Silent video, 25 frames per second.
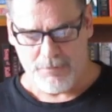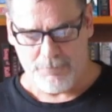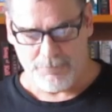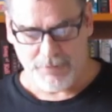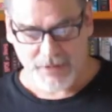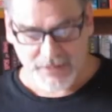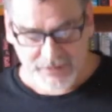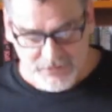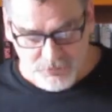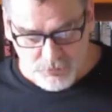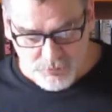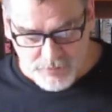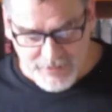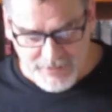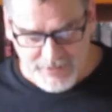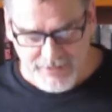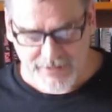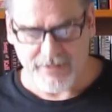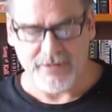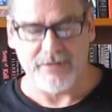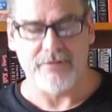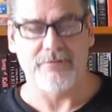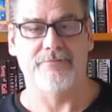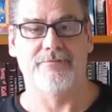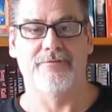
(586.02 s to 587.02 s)
But the
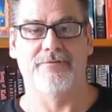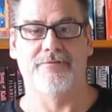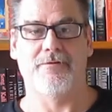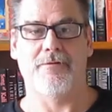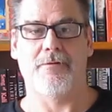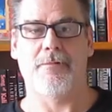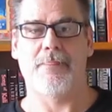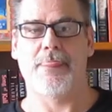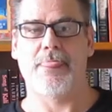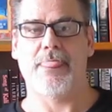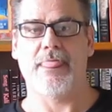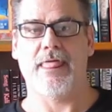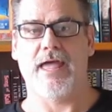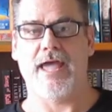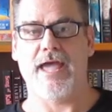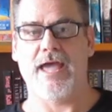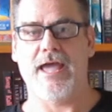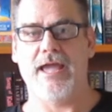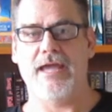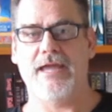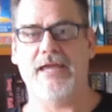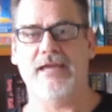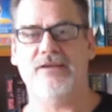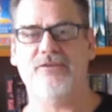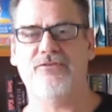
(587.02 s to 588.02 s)
winner
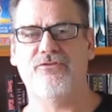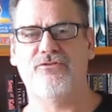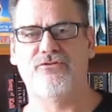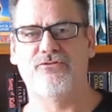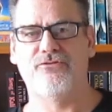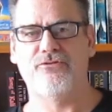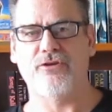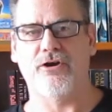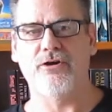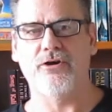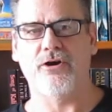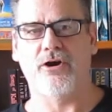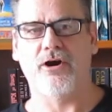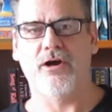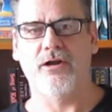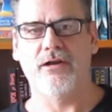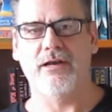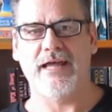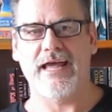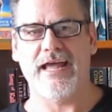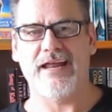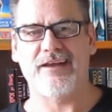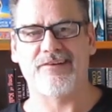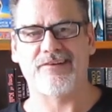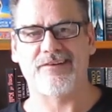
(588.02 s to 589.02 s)
is Joe R.
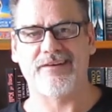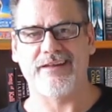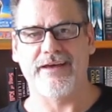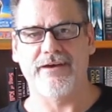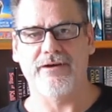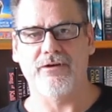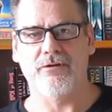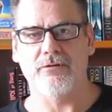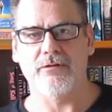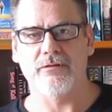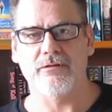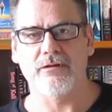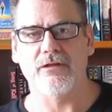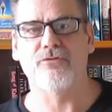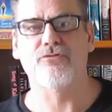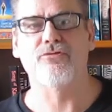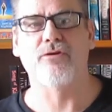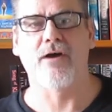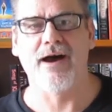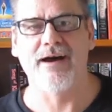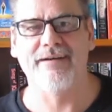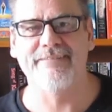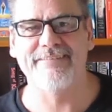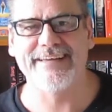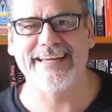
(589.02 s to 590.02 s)
Lansdale, The
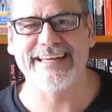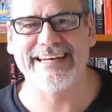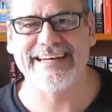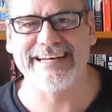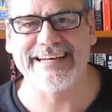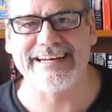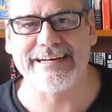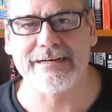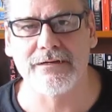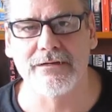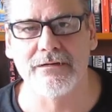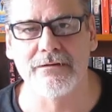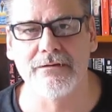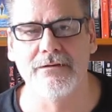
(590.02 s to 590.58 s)
Drive-In.